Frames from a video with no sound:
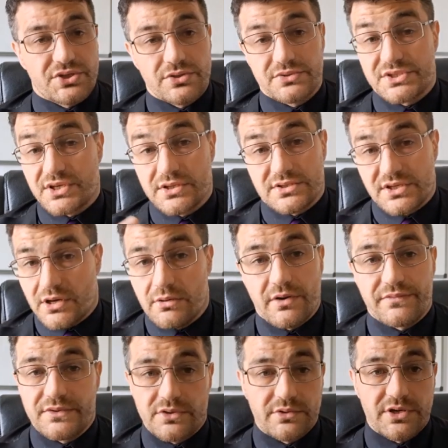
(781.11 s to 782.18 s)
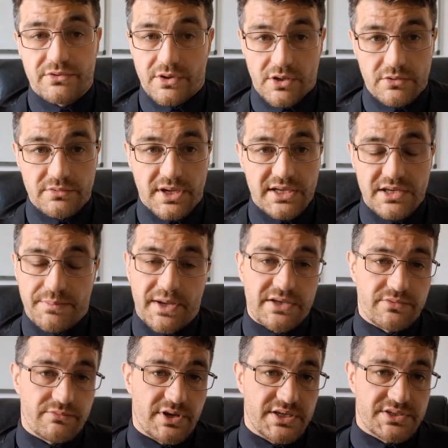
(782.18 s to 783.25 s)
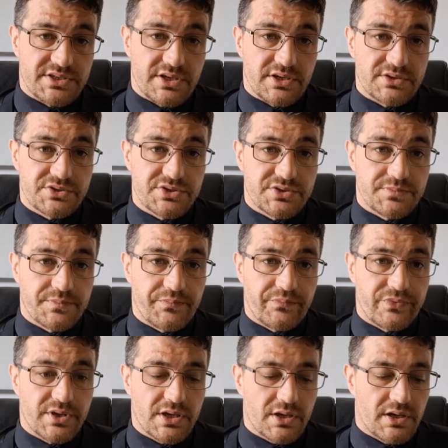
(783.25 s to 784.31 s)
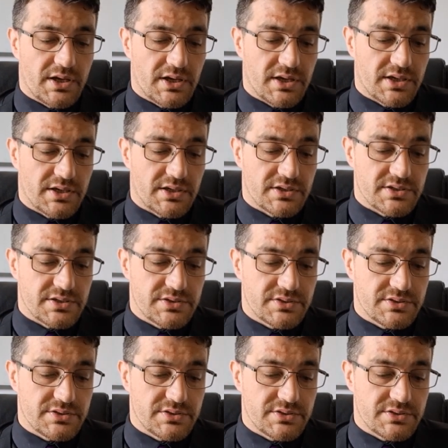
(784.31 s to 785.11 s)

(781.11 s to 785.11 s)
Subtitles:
you to go off and do your own independent research. One